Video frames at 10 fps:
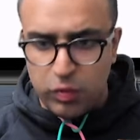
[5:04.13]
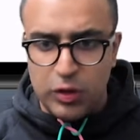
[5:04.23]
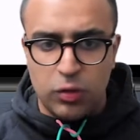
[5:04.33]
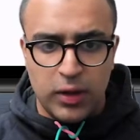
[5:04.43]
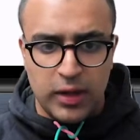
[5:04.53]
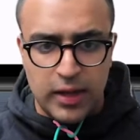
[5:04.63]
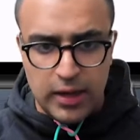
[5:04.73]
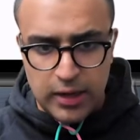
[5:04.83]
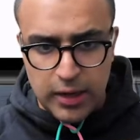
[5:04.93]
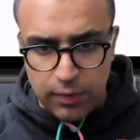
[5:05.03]
we don't get
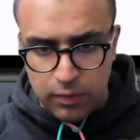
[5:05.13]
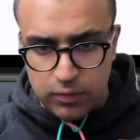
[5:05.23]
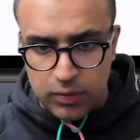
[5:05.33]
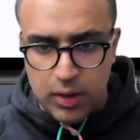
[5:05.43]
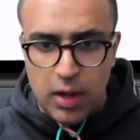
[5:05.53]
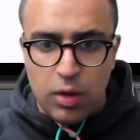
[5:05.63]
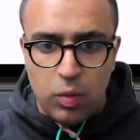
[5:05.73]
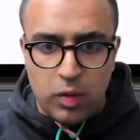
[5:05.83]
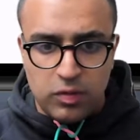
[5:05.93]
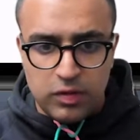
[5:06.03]
any errors.
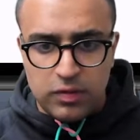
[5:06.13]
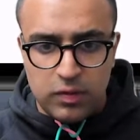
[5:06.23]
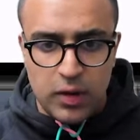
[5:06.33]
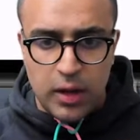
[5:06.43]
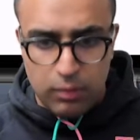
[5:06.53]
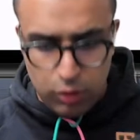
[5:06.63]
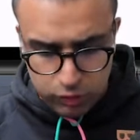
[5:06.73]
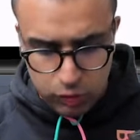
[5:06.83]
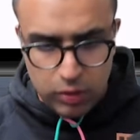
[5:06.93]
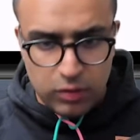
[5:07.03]
Once this is done, I'm
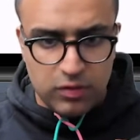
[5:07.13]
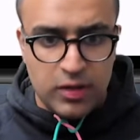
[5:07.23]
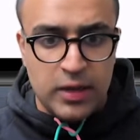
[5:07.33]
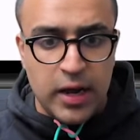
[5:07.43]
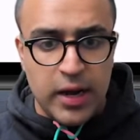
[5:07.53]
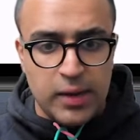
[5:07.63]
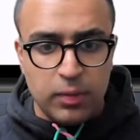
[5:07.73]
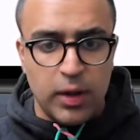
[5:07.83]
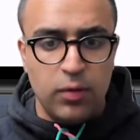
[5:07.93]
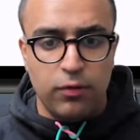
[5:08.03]
also going to set the item
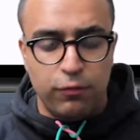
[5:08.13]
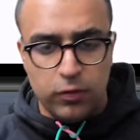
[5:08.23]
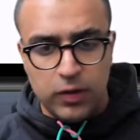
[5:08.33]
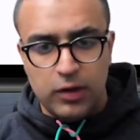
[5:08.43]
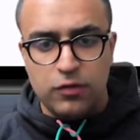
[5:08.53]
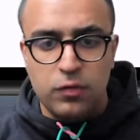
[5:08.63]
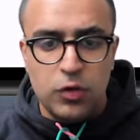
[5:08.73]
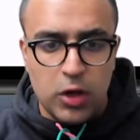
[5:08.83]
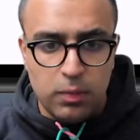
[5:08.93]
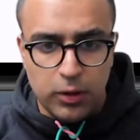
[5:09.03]
count for the
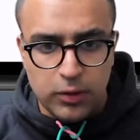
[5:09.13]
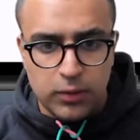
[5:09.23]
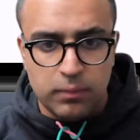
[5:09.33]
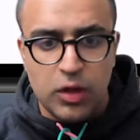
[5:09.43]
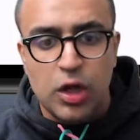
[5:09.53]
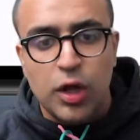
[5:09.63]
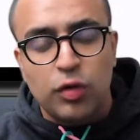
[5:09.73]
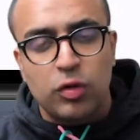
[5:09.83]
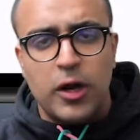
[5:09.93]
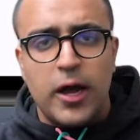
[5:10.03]
listview.builder.
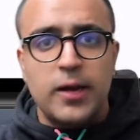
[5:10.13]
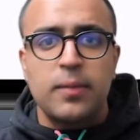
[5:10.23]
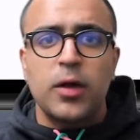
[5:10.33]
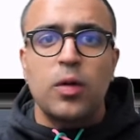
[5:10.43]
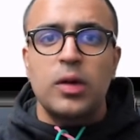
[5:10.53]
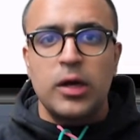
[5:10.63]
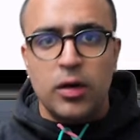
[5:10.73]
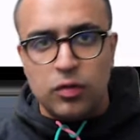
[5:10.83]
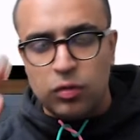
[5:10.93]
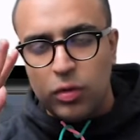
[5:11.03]
So the item count here
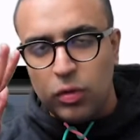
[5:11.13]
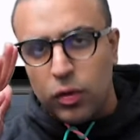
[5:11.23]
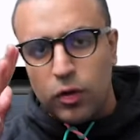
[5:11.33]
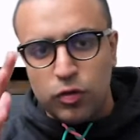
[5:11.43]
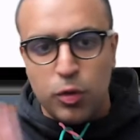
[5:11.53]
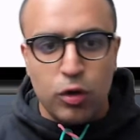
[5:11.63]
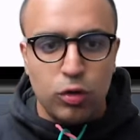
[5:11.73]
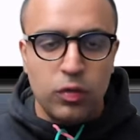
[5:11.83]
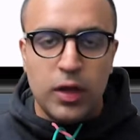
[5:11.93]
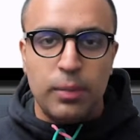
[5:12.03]
is going to correspond
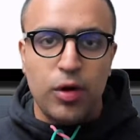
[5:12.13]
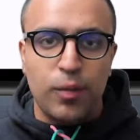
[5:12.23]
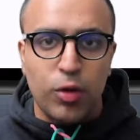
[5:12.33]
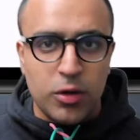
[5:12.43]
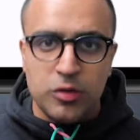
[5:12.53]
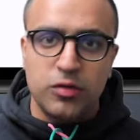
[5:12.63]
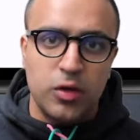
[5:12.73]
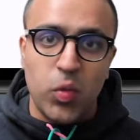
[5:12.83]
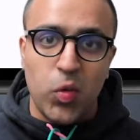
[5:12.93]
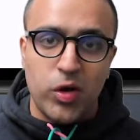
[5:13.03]
to the amount of products
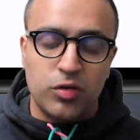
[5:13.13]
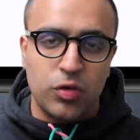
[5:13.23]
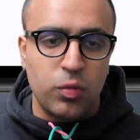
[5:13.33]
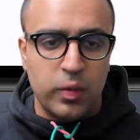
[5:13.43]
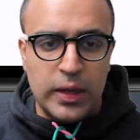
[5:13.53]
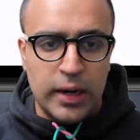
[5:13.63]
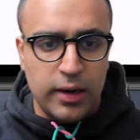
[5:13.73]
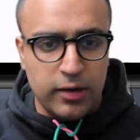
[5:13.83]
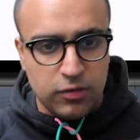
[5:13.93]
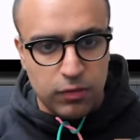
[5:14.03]
that we want to show within our
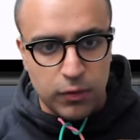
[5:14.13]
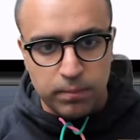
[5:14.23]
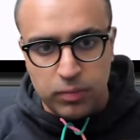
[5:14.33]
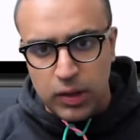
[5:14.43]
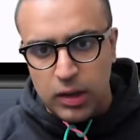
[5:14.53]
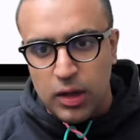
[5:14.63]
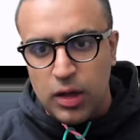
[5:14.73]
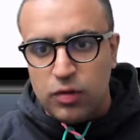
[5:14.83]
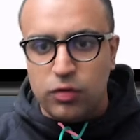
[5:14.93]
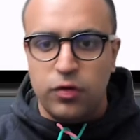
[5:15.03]
list view.
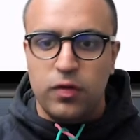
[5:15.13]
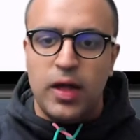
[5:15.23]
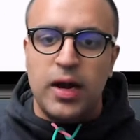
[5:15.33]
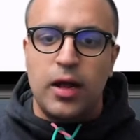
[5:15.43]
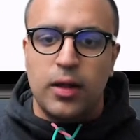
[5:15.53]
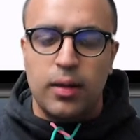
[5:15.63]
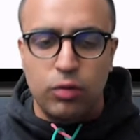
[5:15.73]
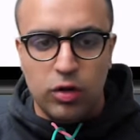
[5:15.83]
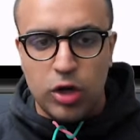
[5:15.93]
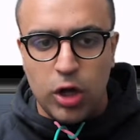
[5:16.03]
So for that, I'll come
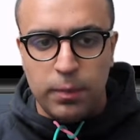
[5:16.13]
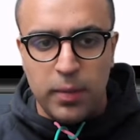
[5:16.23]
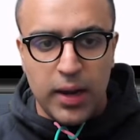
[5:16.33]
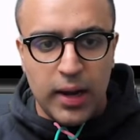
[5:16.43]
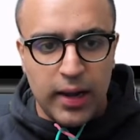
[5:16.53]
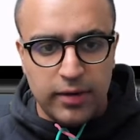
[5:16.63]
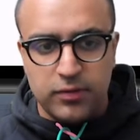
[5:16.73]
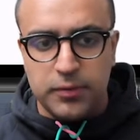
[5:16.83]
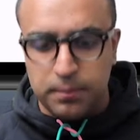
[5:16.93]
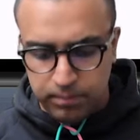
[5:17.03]
to the top of my class,